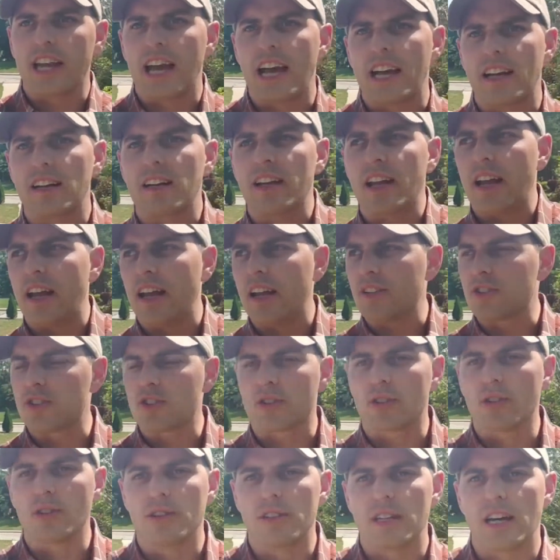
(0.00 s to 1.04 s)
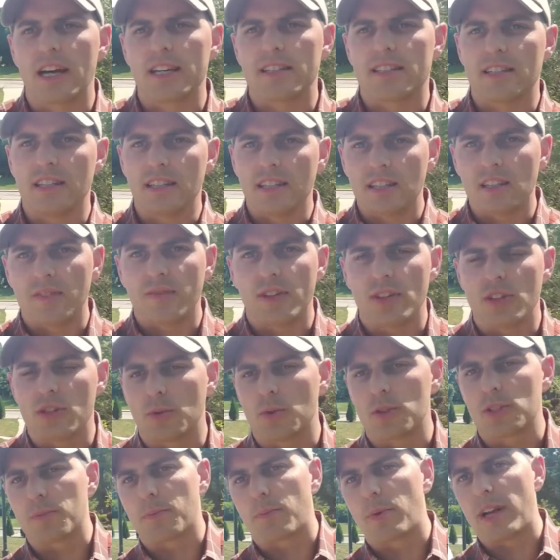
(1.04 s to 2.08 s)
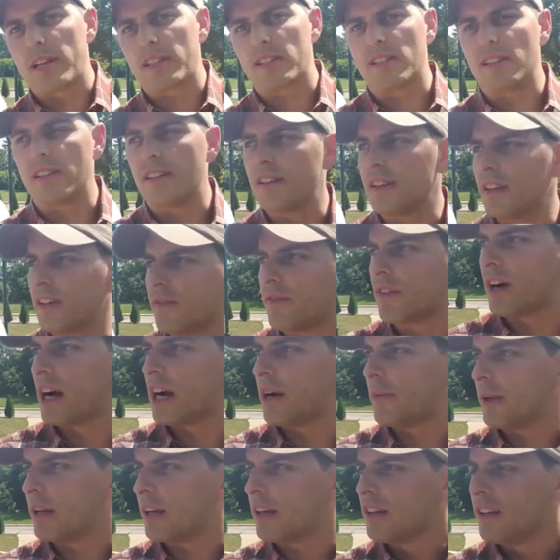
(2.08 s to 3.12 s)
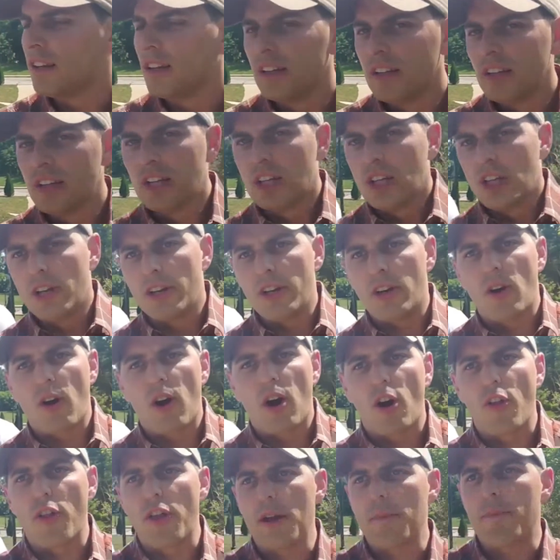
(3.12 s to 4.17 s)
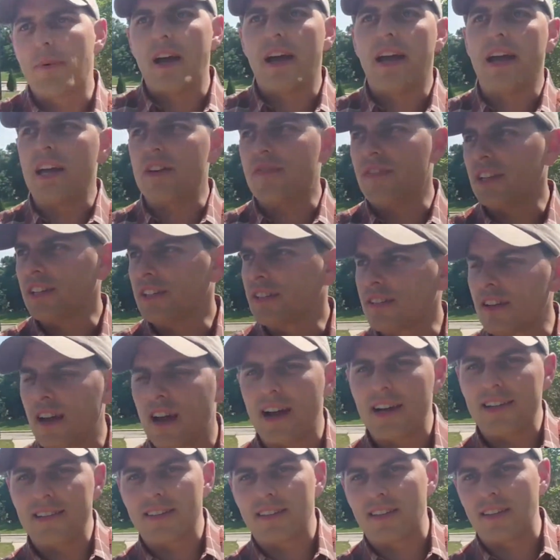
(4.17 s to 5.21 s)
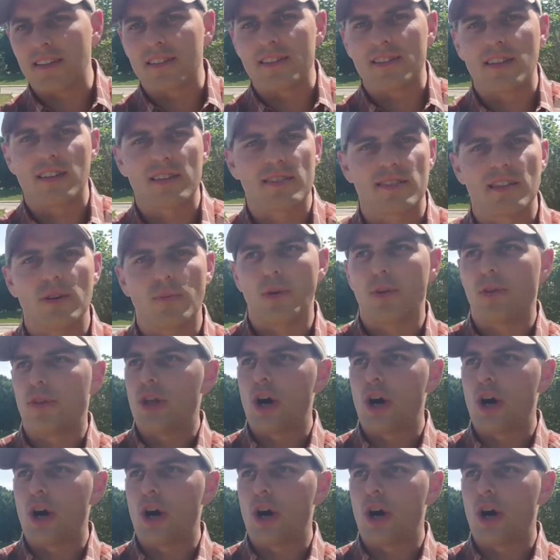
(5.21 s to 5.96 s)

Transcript: at and scrutinize the individuals present in the environment. Are they behaving signs consistent with